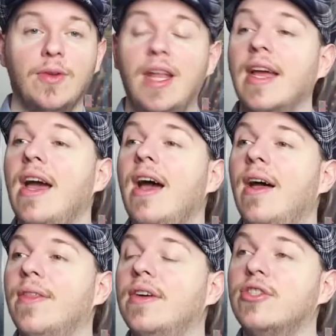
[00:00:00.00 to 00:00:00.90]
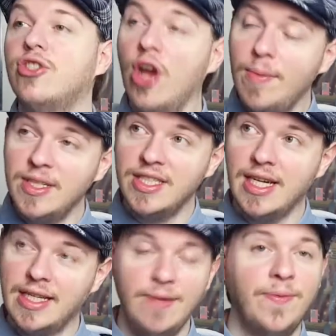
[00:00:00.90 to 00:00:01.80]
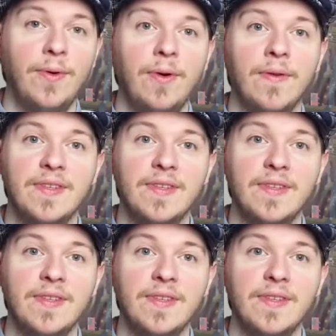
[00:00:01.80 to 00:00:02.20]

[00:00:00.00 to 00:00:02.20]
Like, the German title for The